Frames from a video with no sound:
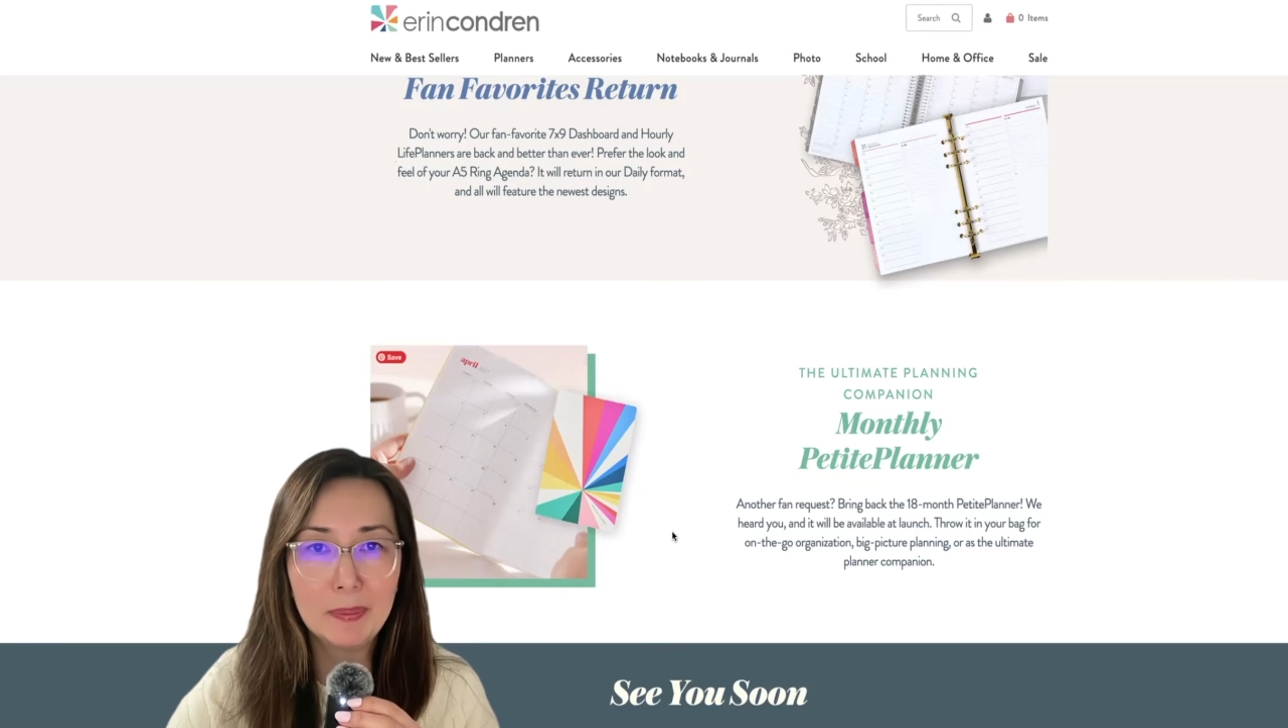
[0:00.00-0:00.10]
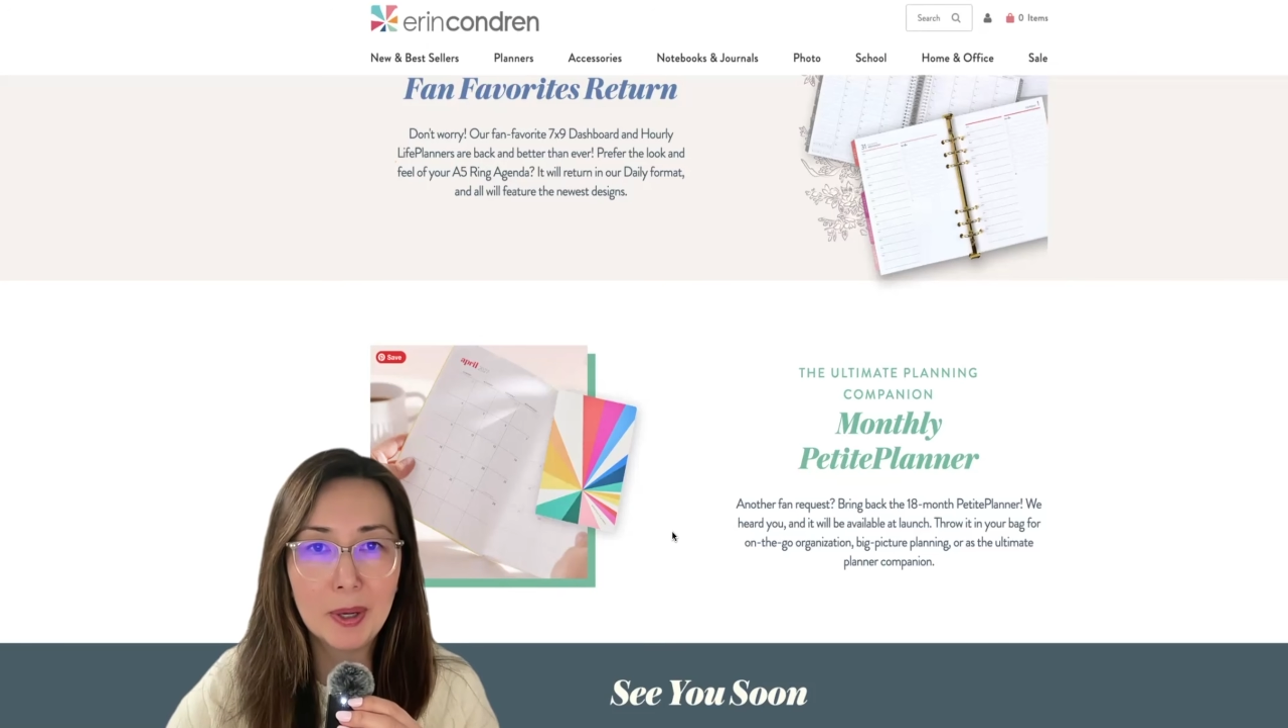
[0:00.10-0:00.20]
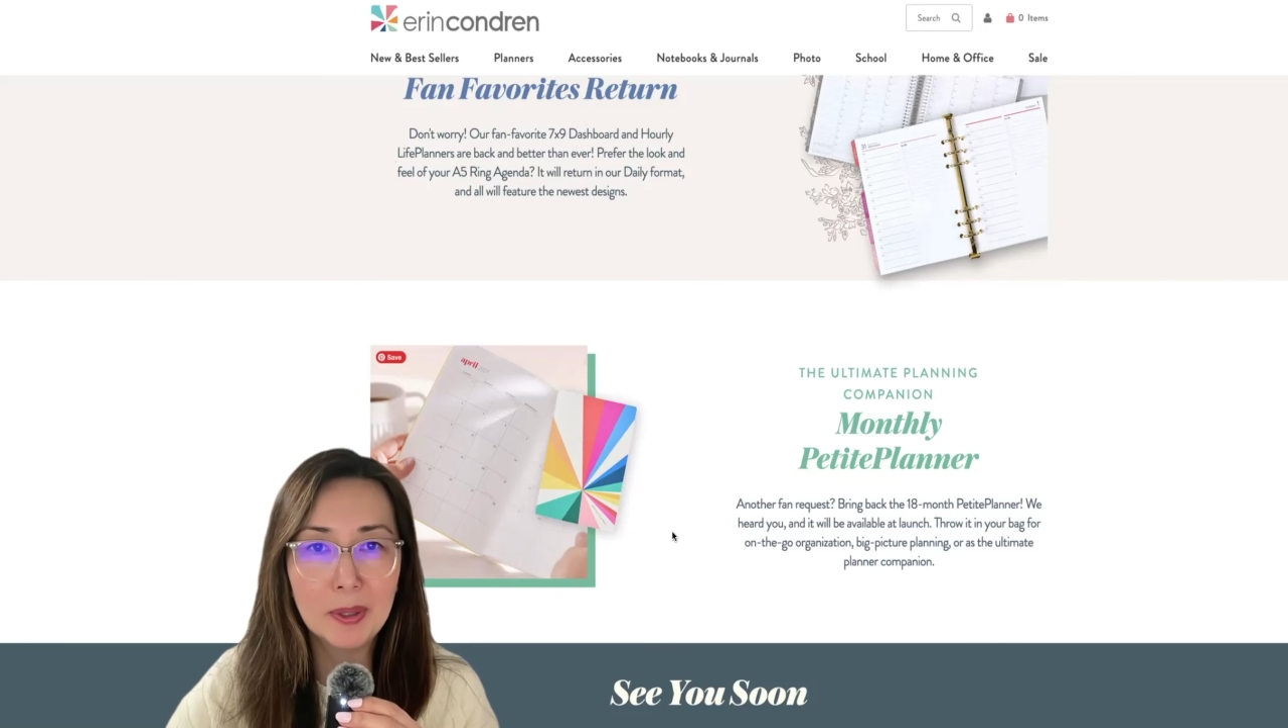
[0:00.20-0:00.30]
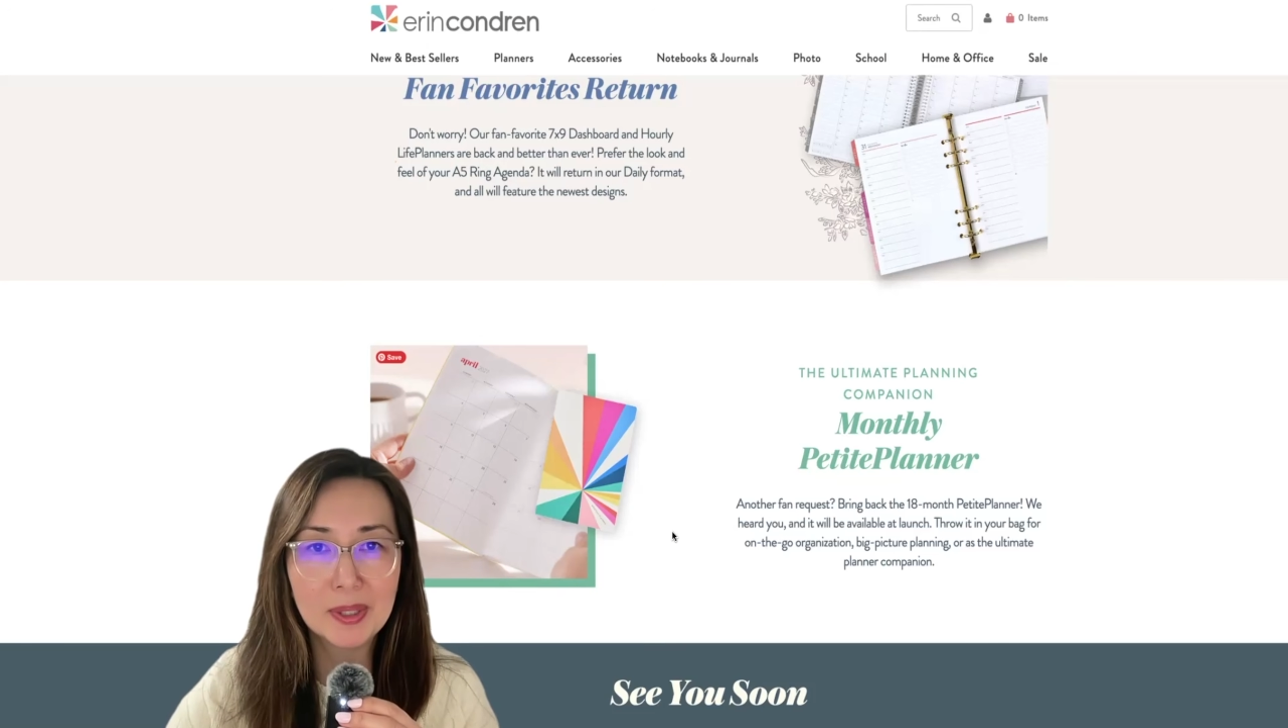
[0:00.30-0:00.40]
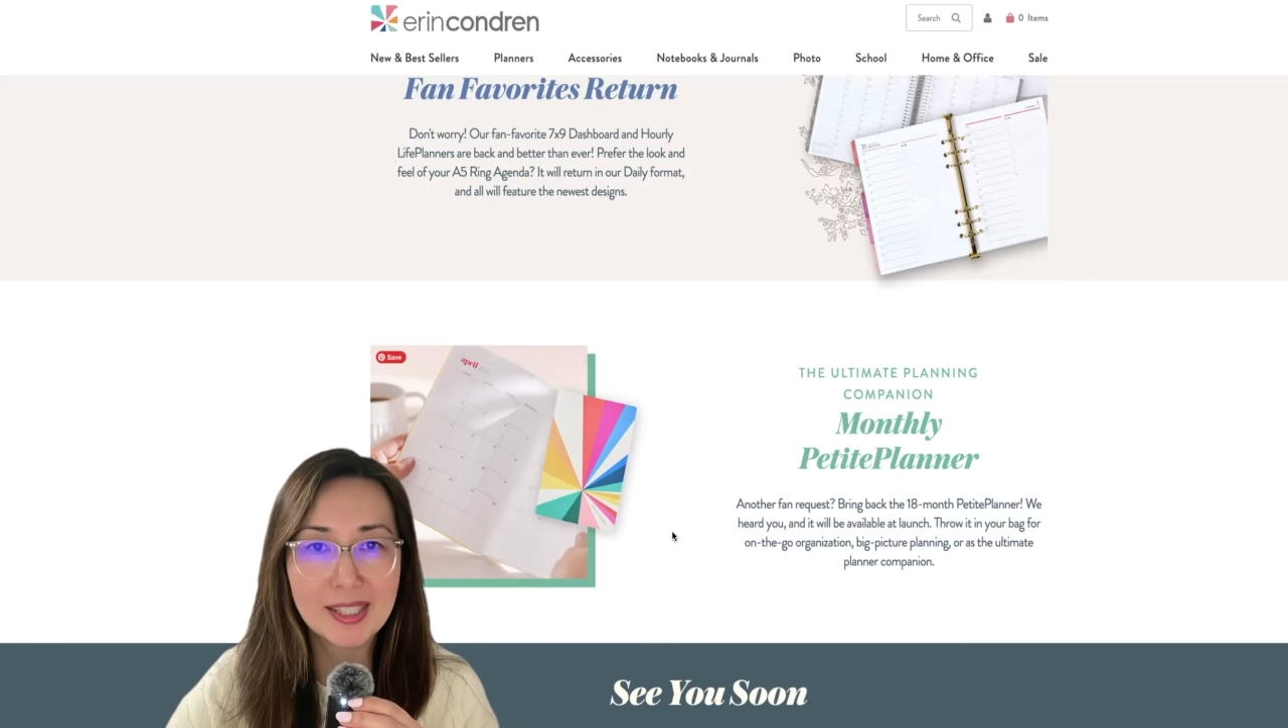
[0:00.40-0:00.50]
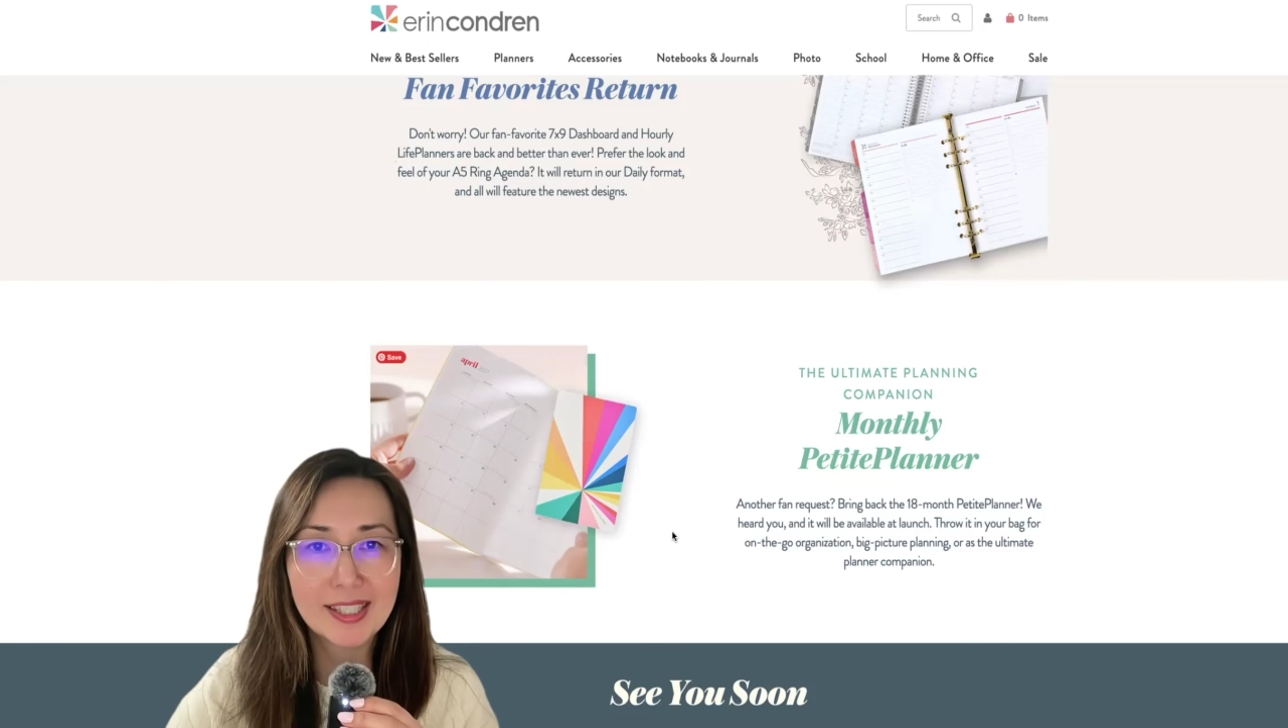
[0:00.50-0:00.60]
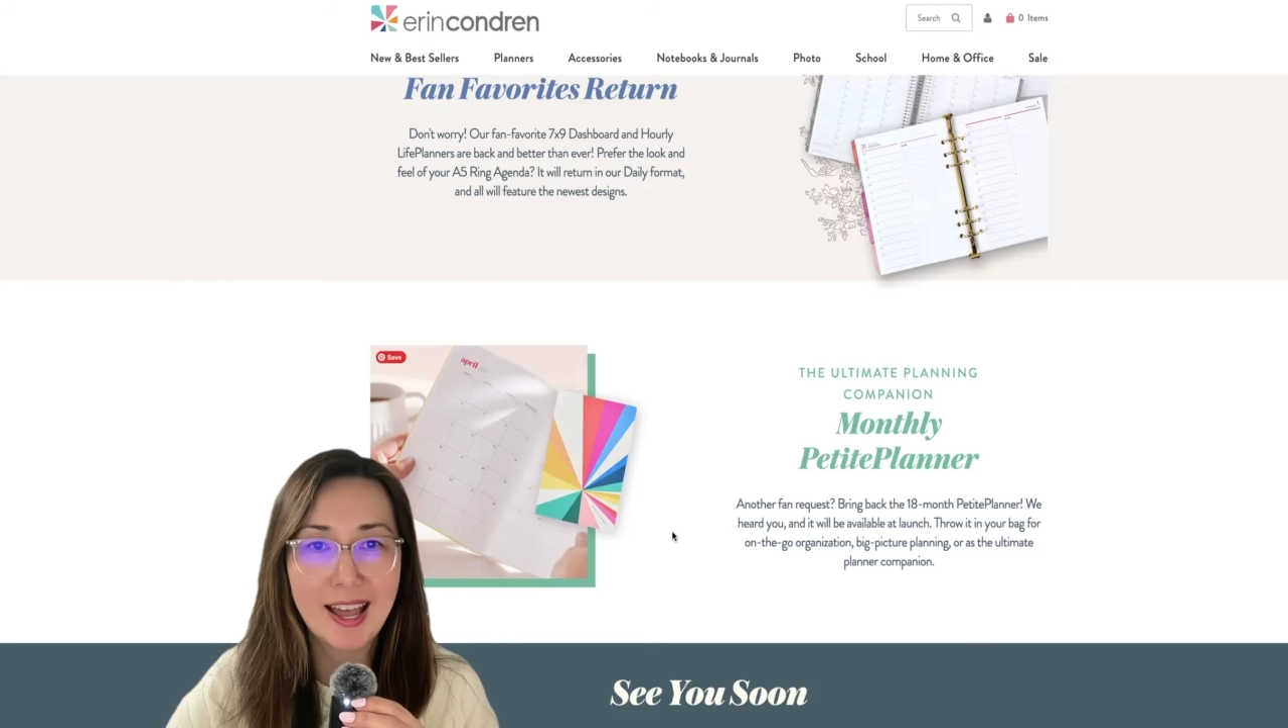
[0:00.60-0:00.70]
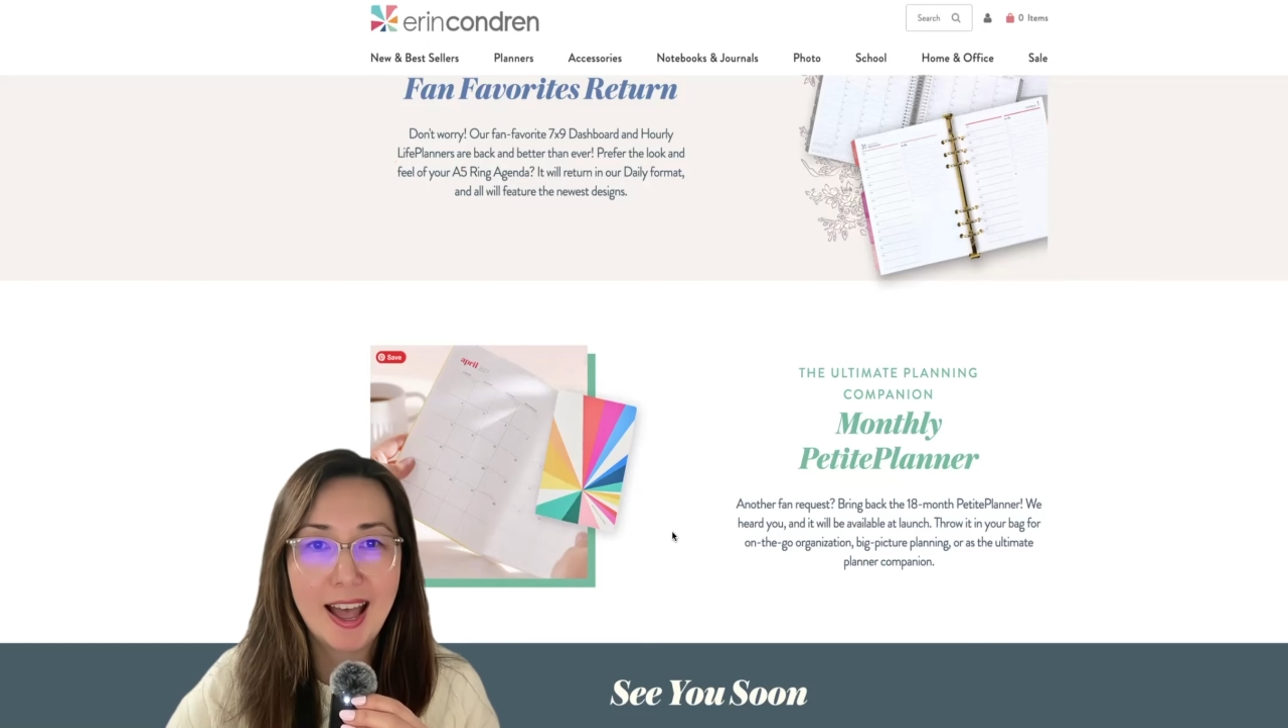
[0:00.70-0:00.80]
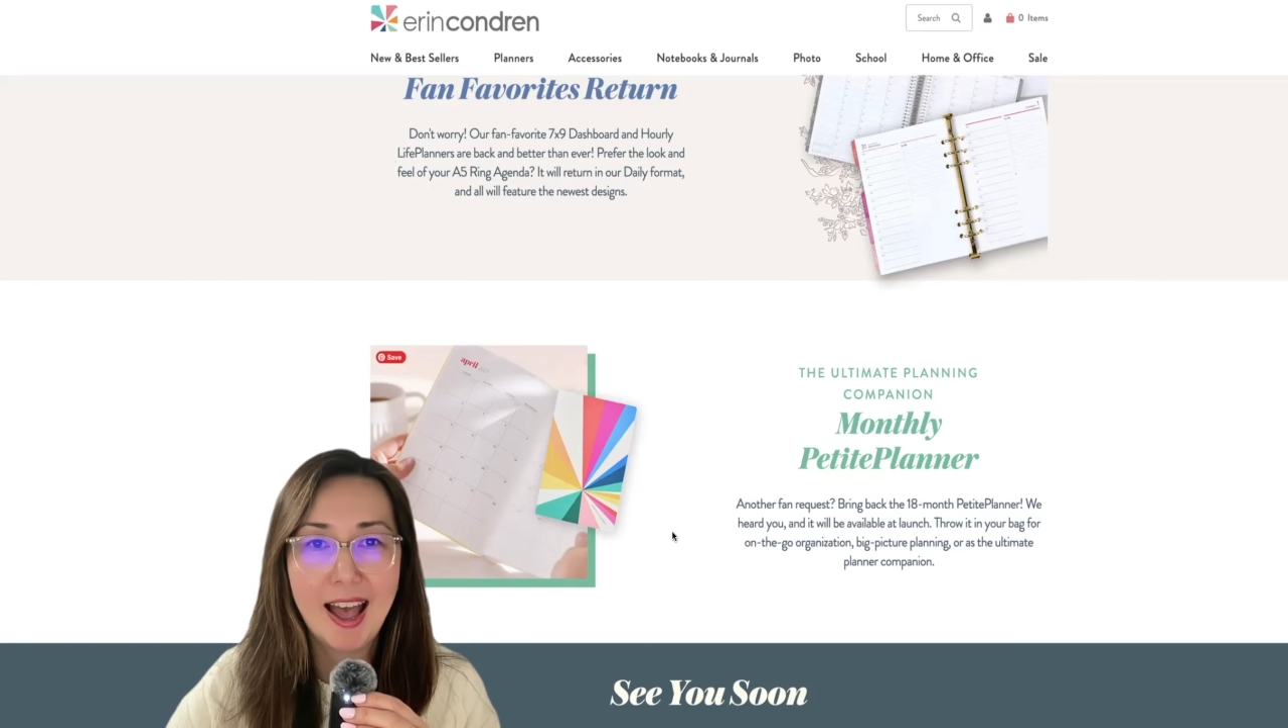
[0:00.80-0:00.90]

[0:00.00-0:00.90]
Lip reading: posts.